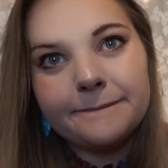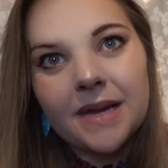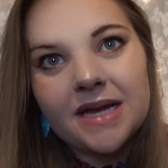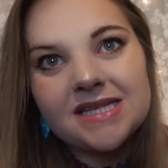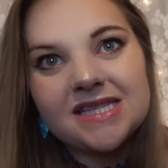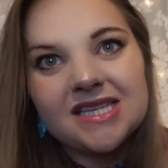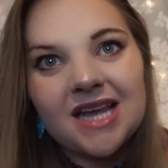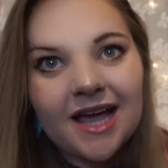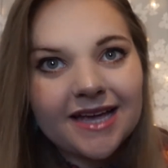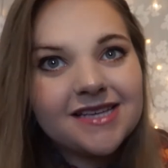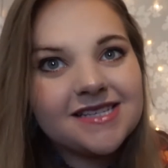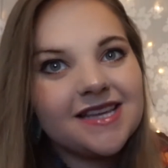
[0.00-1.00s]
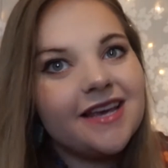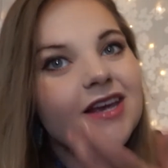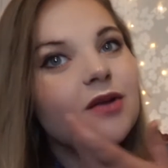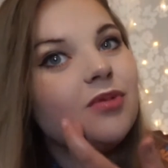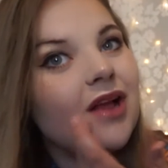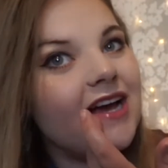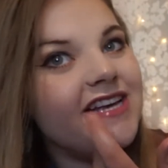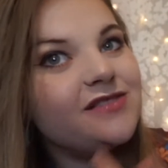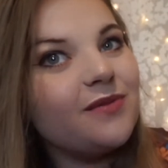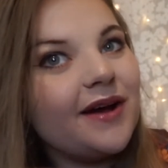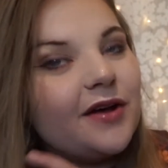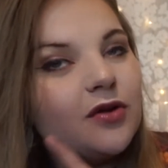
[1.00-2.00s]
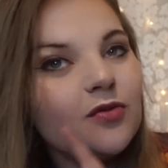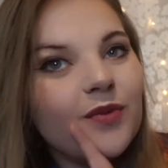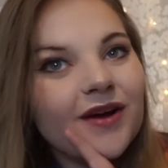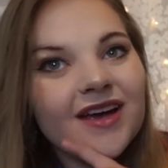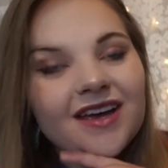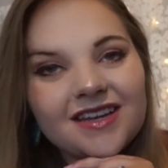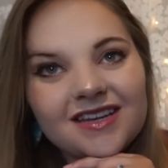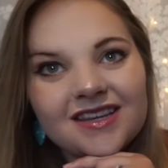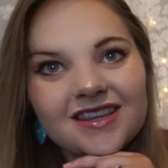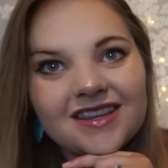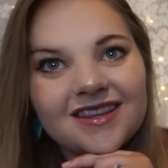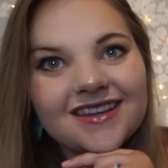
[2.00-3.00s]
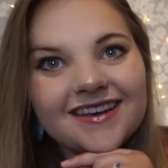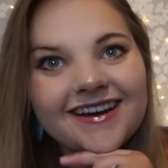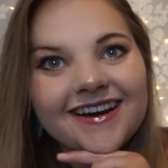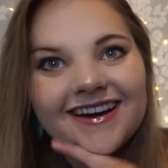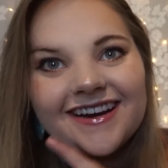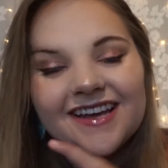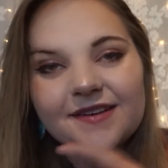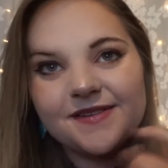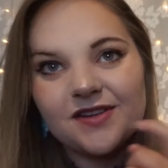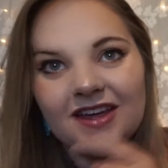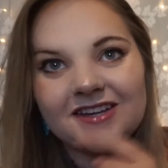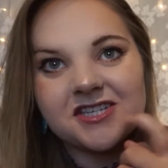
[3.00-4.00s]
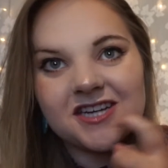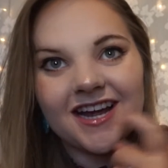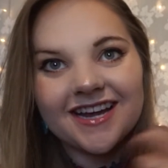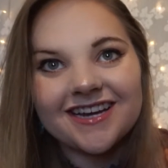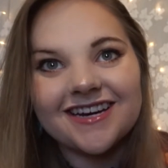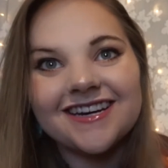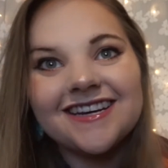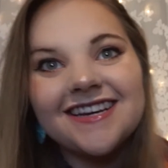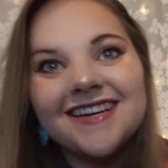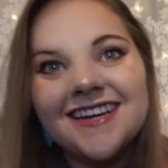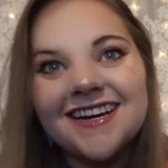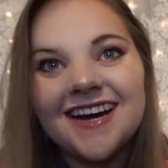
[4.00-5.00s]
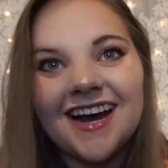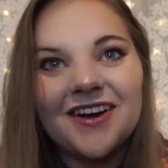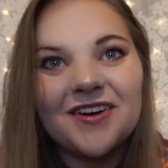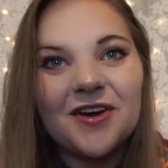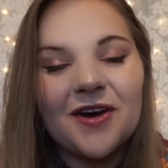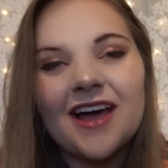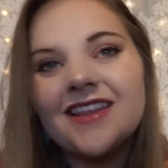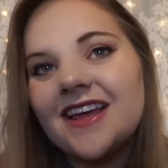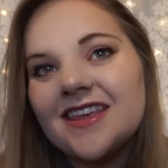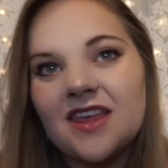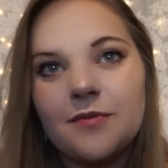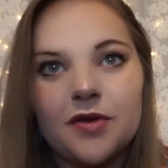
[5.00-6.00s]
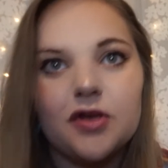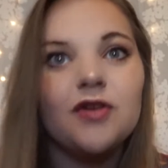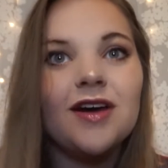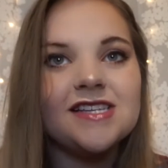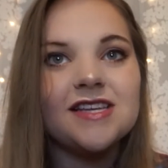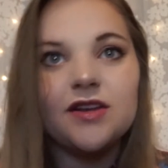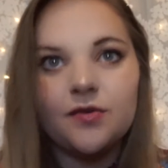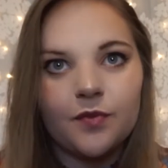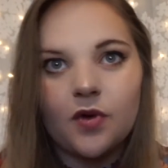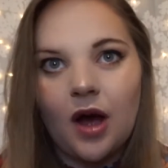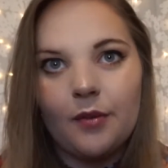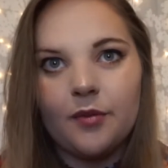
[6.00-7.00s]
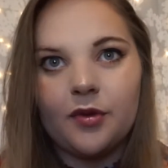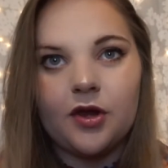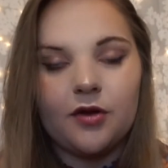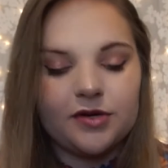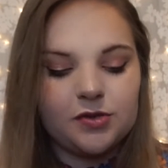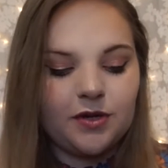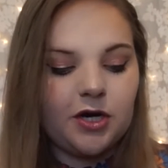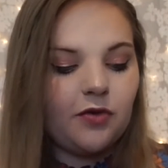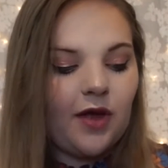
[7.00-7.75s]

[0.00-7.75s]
it's nice, like it applies well, but and it gives you that shine. I don't know, I like them, but you guys can comment below which one you